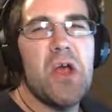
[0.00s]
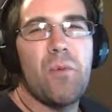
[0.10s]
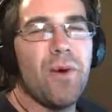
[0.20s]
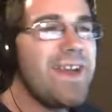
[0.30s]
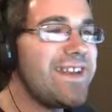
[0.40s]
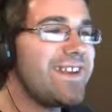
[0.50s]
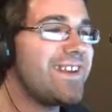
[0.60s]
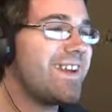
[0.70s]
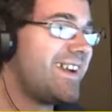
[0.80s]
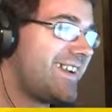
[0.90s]
what?
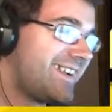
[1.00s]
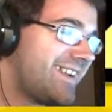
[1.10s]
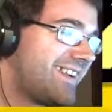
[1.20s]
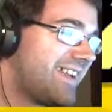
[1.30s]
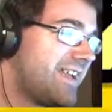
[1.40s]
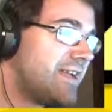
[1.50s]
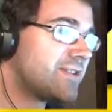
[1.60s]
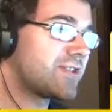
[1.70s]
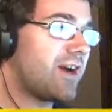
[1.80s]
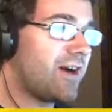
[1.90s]

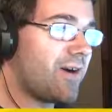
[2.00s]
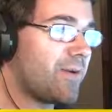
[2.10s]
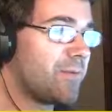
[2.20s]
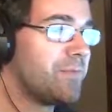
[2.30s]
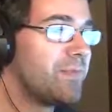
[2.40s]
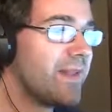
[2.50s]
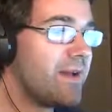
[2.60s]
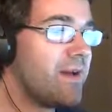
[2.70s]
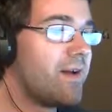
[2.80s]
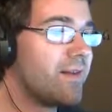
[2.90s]
So,
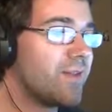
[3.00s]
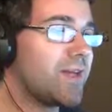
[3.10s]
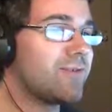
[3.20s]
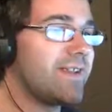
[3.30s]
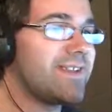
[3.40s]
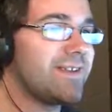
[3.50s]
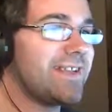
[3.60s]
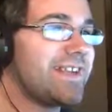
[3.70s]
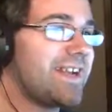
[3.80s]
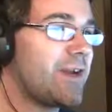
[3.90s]
literally the only
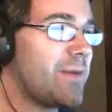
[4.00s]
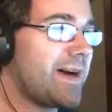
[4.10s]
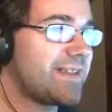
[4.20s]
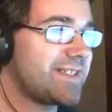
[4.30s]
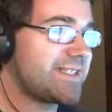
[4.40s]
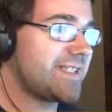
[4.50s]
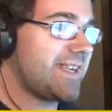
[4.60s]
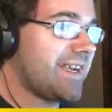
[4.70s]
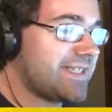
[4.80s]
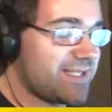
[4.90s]
thing I know about this is,
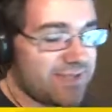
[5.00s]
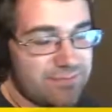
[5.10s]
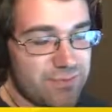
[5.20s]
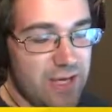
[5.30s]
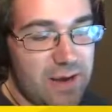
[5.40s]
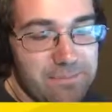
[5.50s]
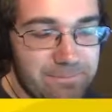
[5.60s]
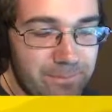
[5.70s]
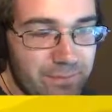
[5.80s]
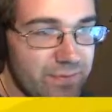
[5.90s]
like, it's
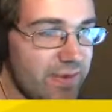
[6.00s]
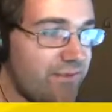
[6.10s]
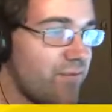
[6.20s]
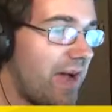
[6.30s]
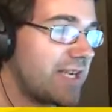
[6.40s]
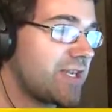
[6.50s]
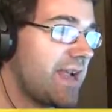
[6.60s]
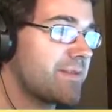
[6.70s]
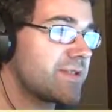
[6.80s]
some, like, Flash game or